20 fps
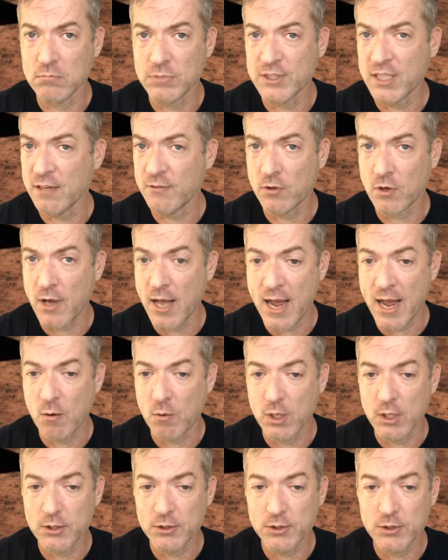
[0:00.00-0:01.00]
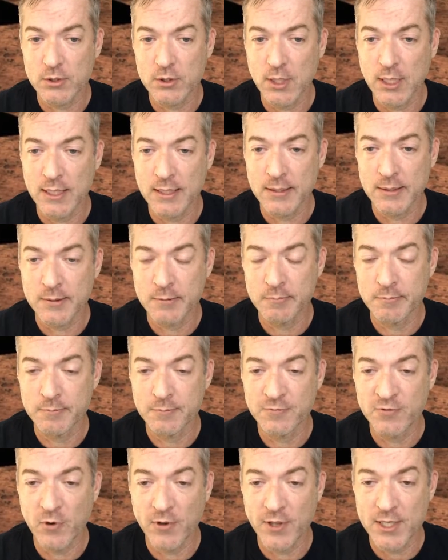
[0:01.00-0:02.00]
several hours
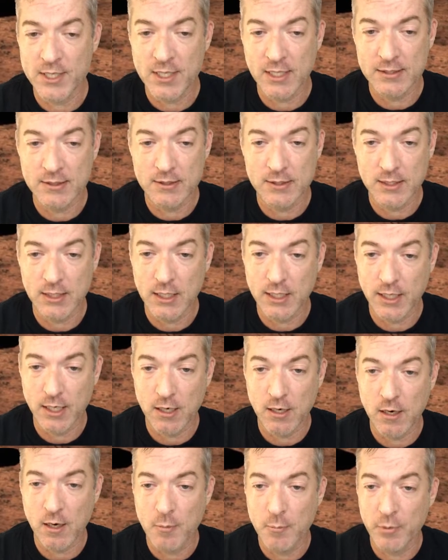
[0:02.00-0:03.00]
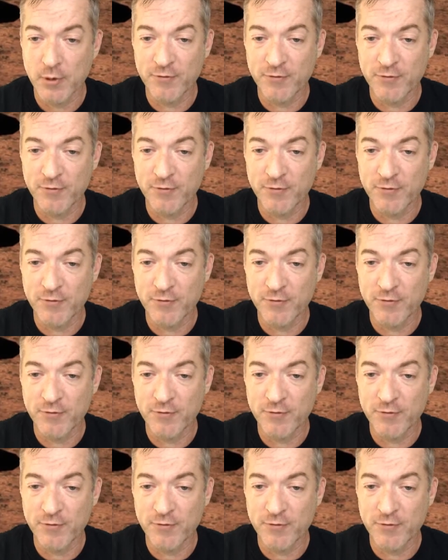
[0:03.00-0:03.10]
for the dust to clear